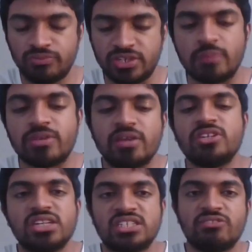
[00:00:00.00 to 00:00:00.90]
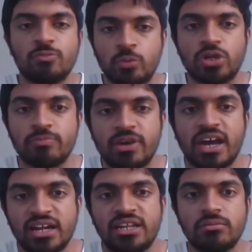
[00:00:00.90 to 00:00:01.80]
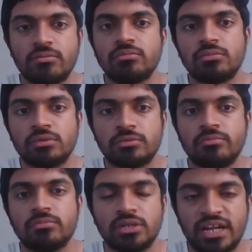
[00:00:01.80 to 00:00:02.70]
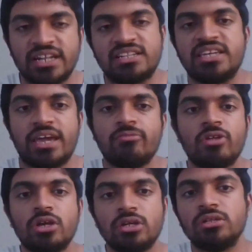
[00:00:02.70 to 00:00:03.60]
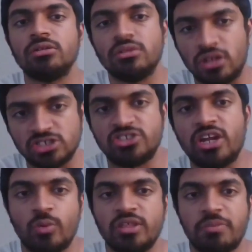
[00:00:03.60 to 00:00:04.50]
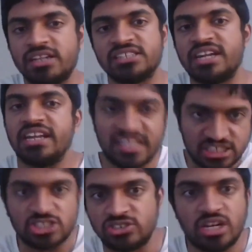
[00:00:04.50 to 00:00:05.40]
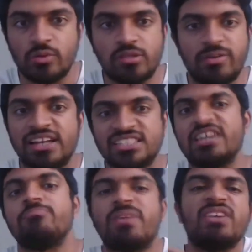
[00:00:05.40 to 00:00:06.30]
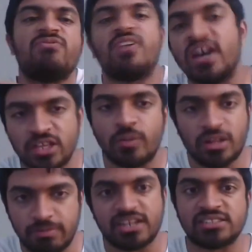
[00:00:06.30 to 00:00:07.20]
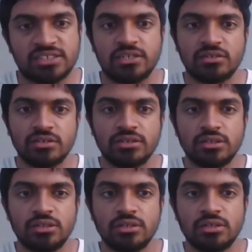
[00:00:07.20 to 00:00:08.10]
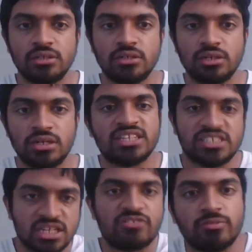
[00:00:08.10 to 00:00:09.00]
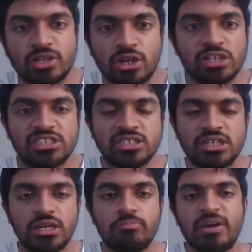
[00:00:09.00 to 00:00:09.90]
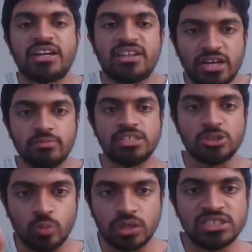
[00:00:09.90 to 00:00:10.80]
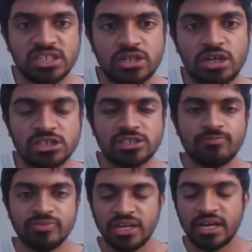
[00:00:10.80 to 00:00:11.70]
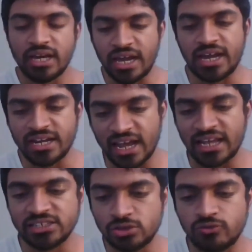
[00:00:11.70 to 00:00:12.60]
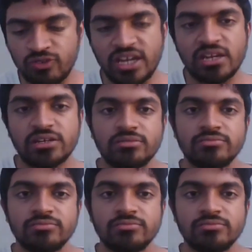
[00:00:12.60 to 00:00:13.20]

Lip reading: Sometimes you just have to put up your hat and say Australia were the better side. And yes, Australia were the better side. By far, they were the better side. Let's start from the toss. Patrick Cummins wins the toss and elects to field.